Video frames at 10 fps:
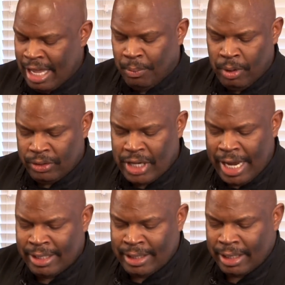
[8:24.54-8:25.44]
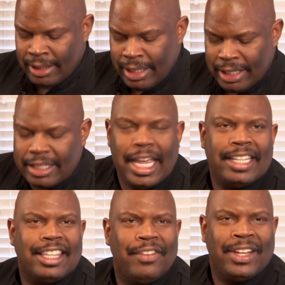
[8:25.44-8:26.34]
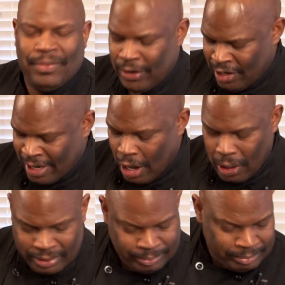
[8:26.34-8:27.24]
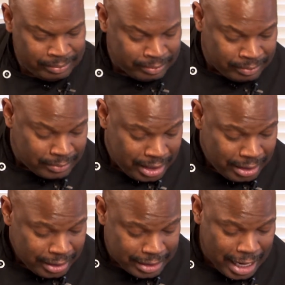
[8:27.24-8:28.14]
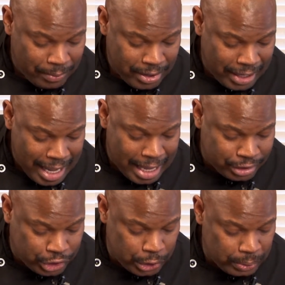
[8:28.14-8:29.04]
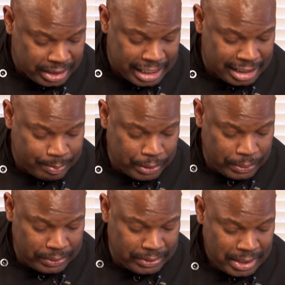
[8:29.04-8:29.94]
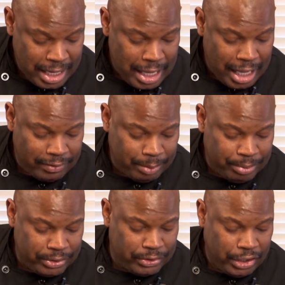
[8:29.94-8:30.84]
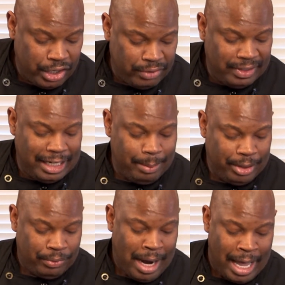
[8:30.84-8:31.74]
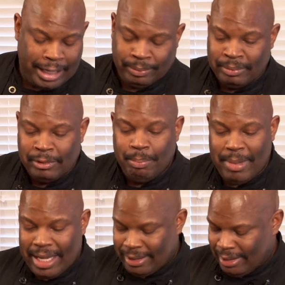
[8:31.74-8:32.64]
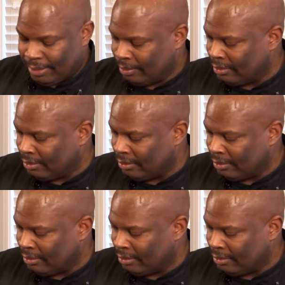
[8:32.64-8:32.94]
That won't change the taste of it for you at all. Now we're going to add 2 teaspoons of the preserved lemon rind, minced.